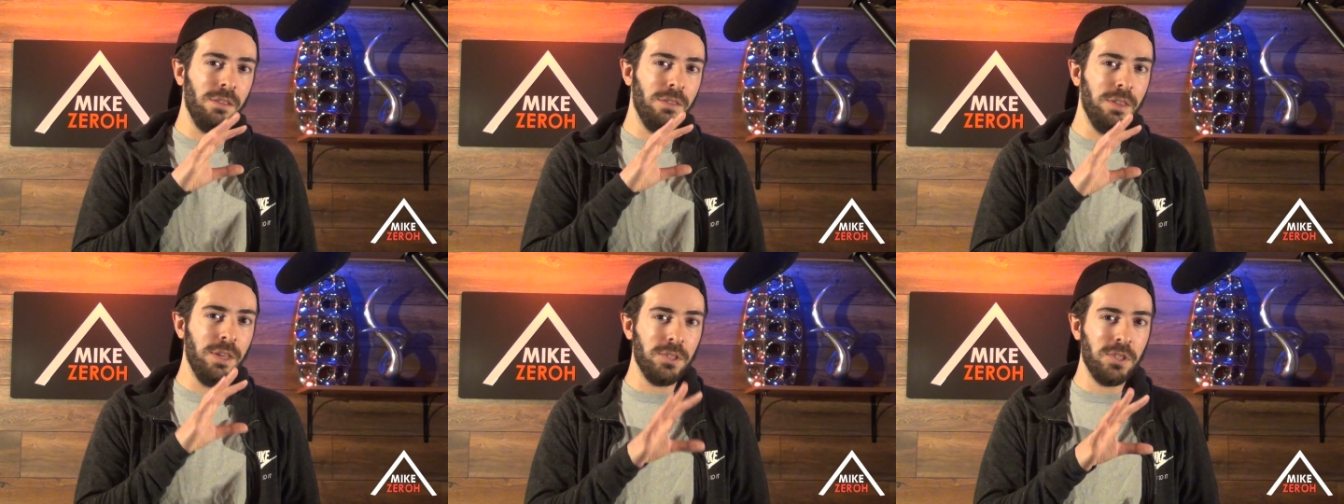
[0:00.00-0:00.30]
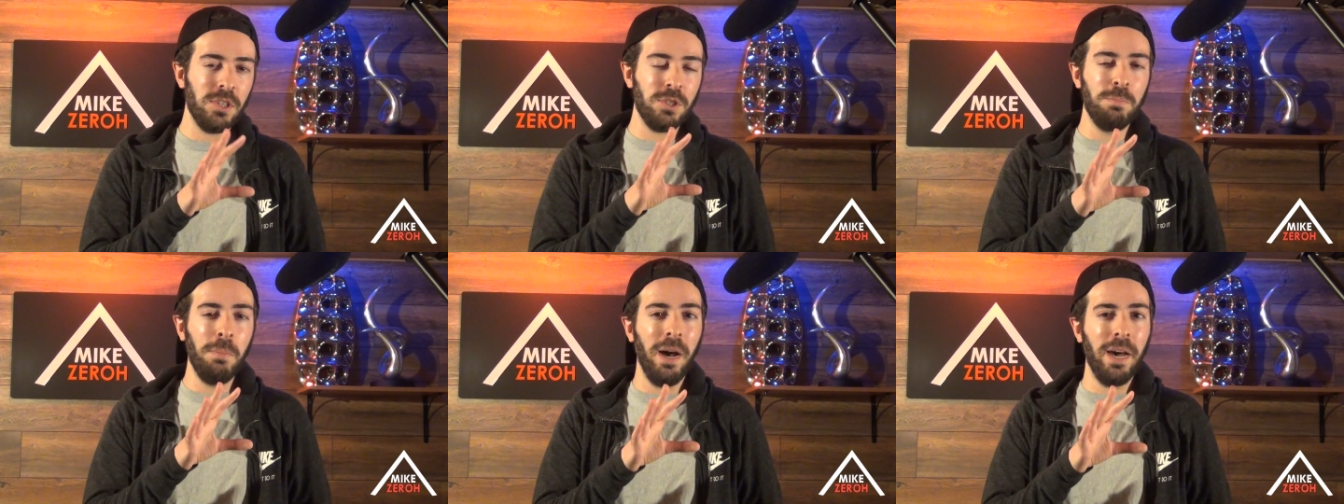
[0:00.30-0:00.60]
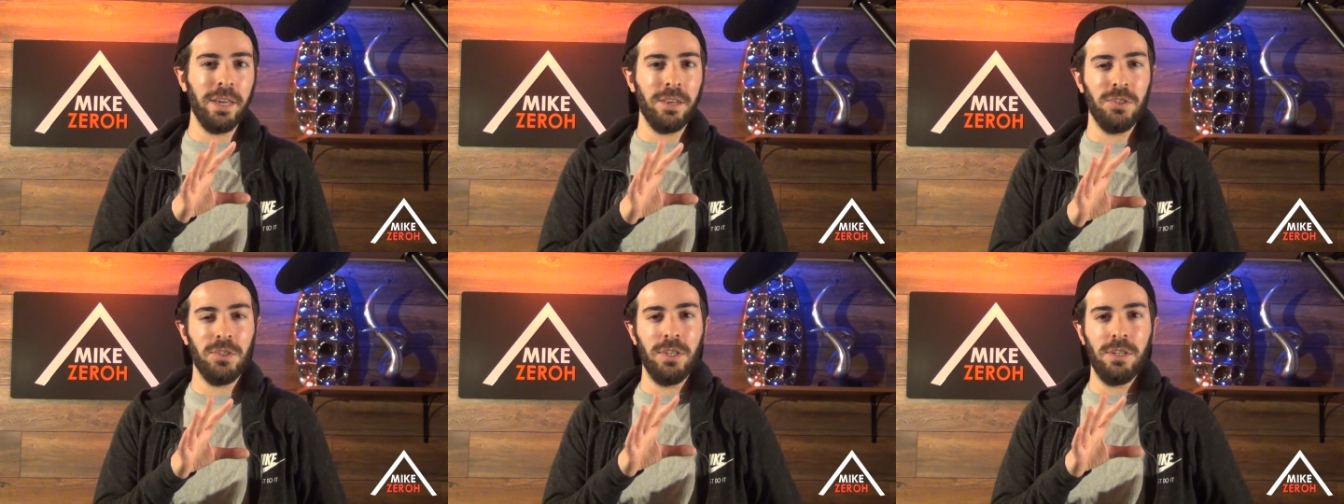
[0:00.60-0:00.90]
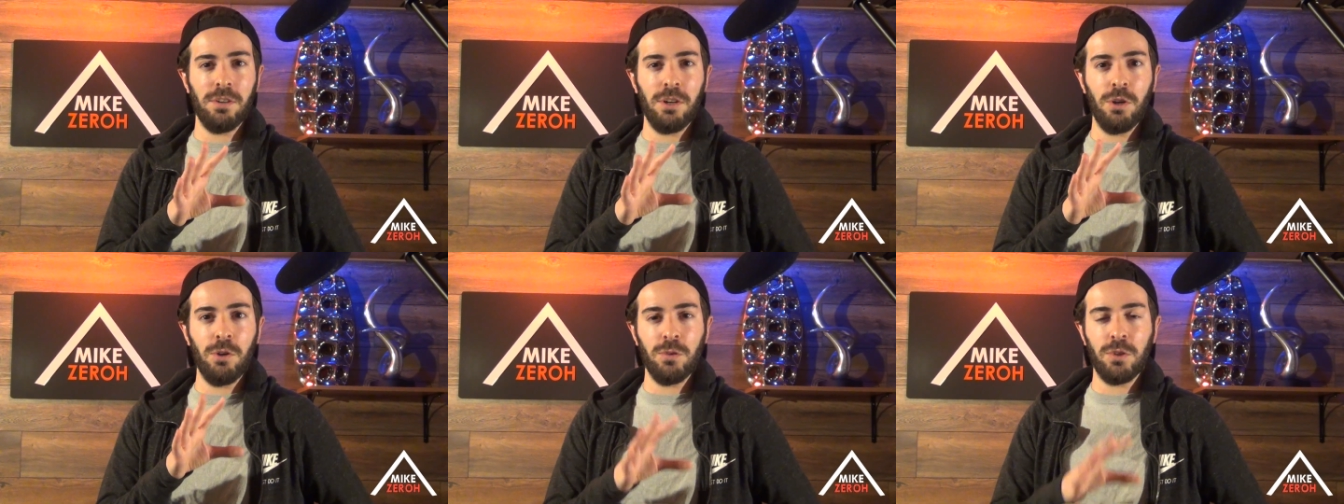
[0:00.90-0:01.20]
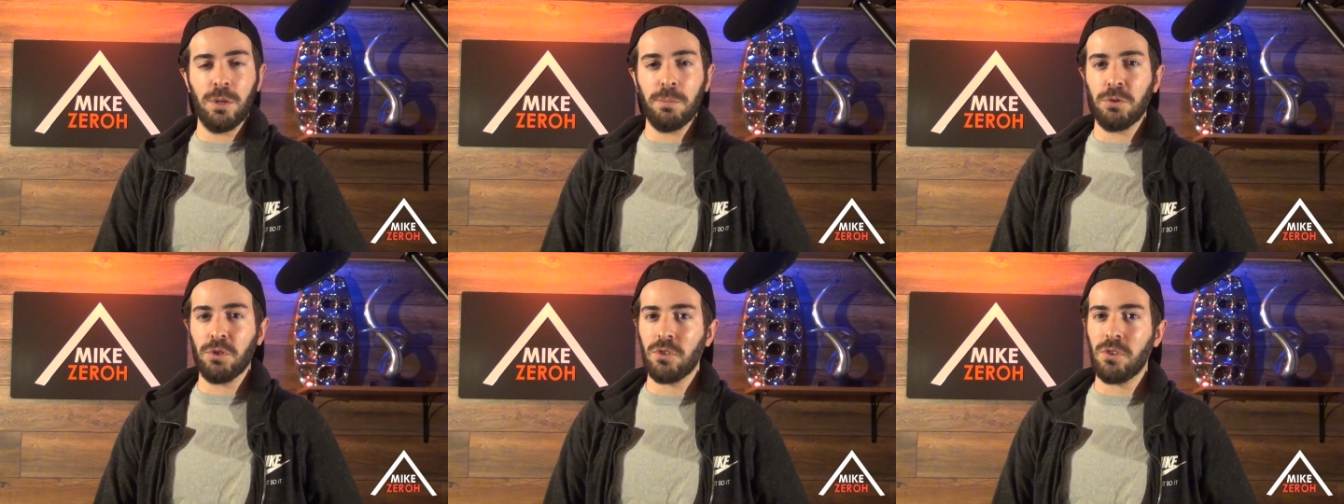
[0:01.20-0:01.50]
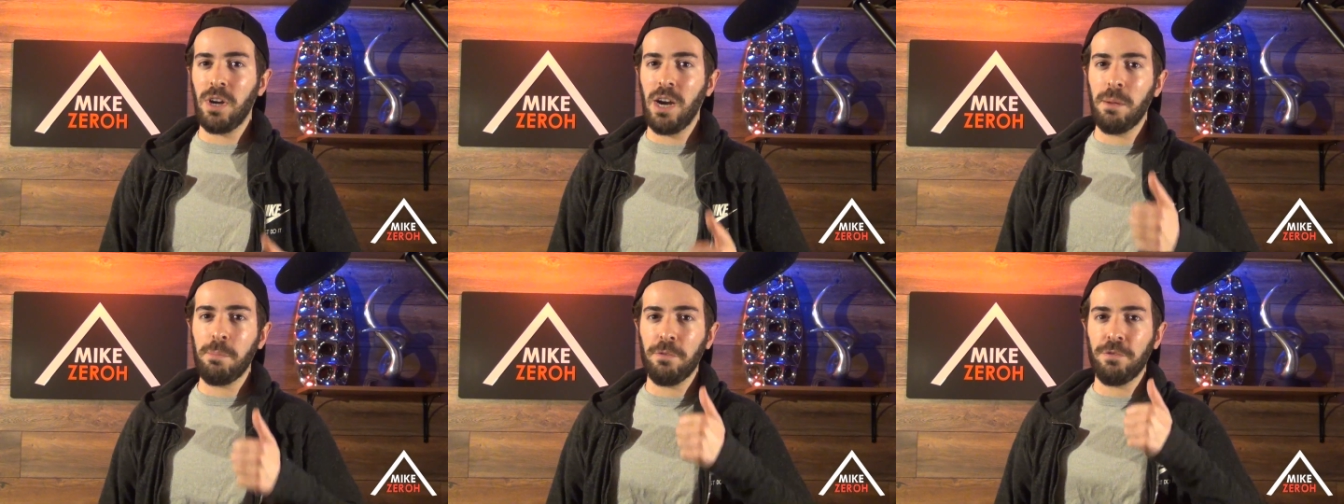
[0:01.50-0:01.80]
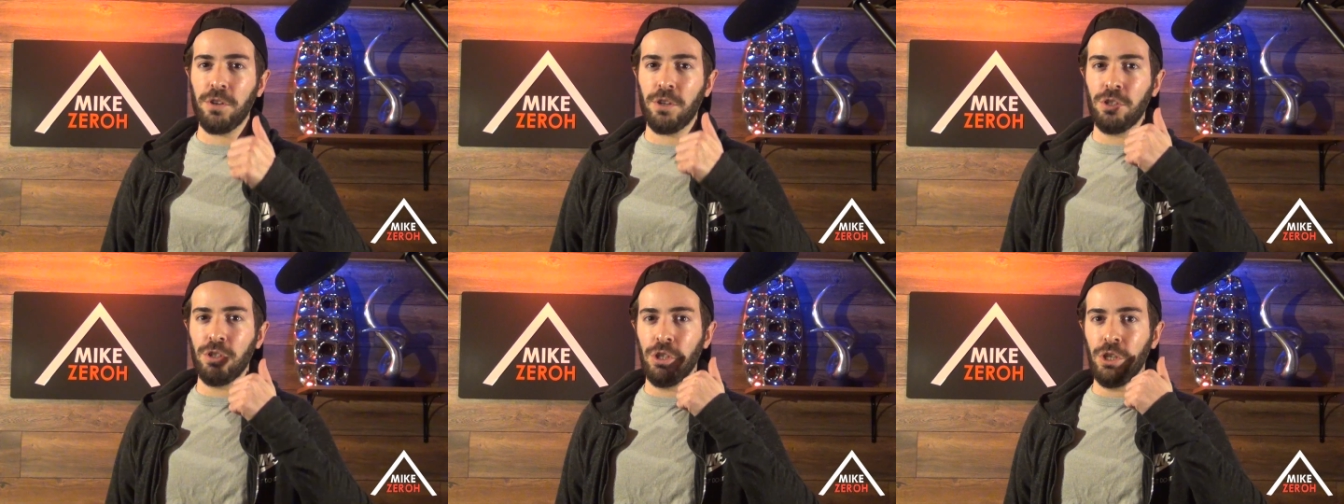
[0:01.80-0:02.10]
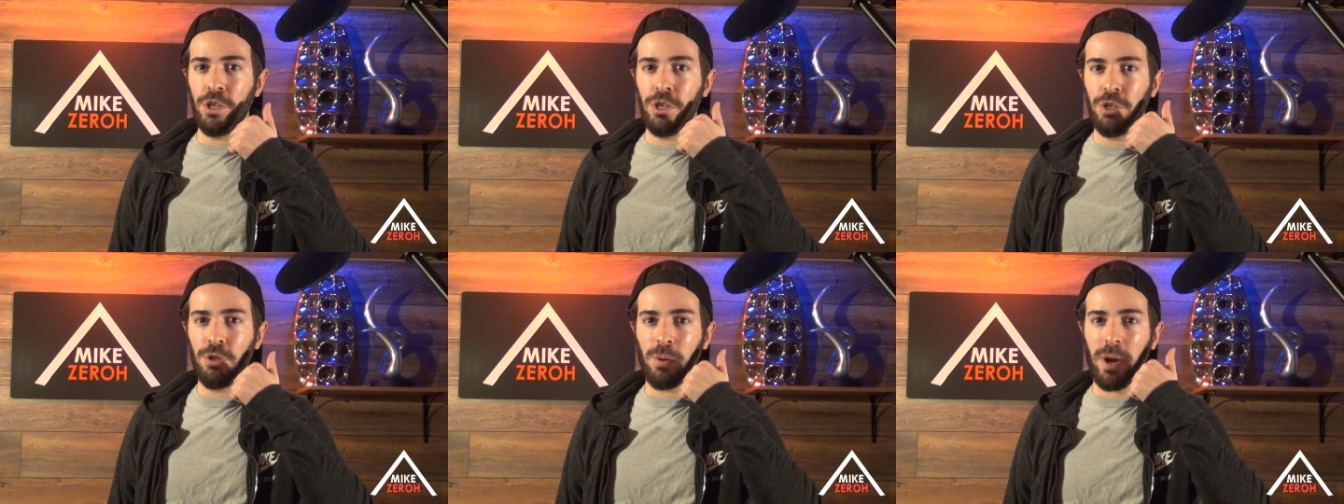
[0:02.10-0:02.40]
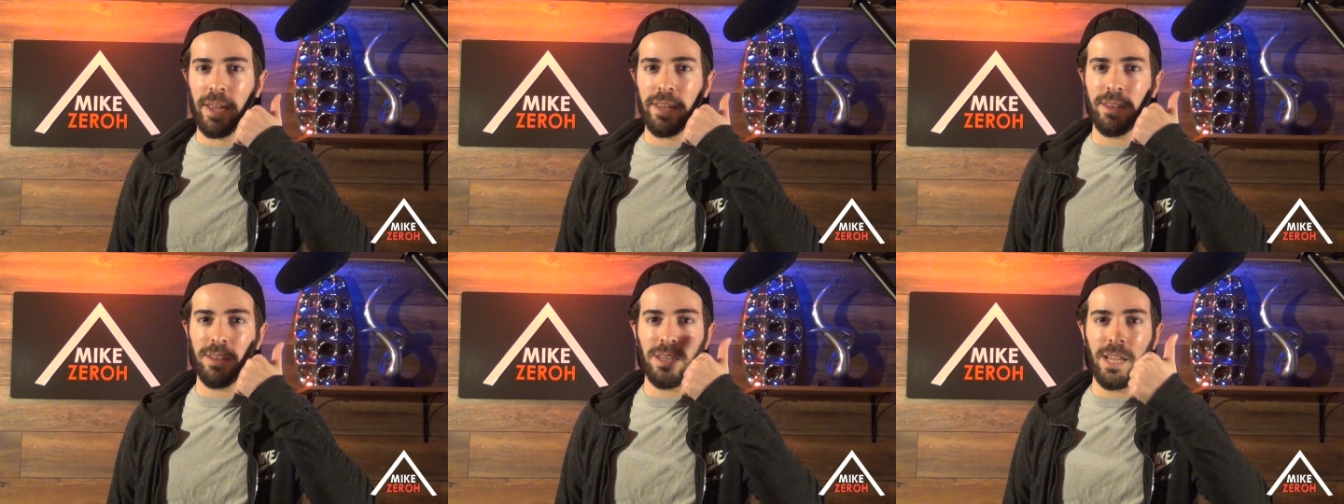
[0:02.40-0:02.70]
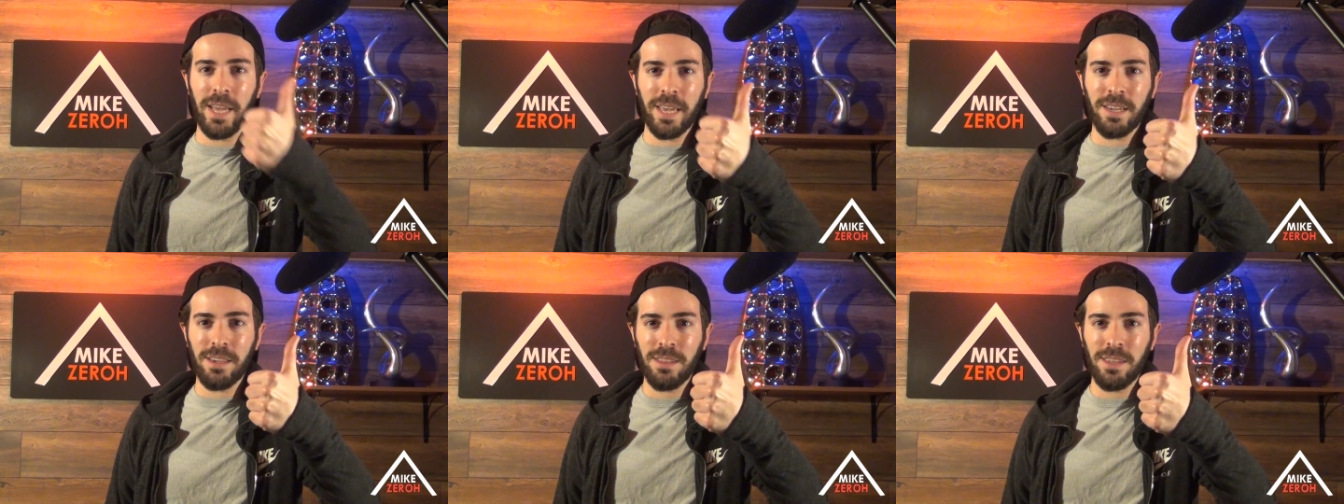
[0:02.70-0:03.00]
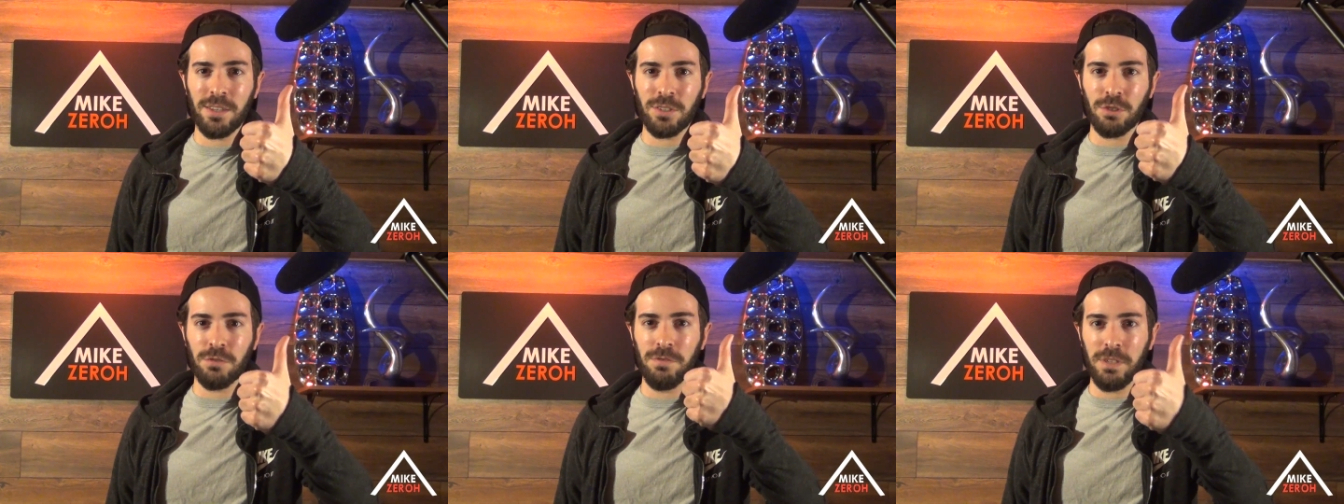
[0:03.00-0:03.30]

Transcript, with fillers: This is Mike Zeroh. Subscribe if you're new and like this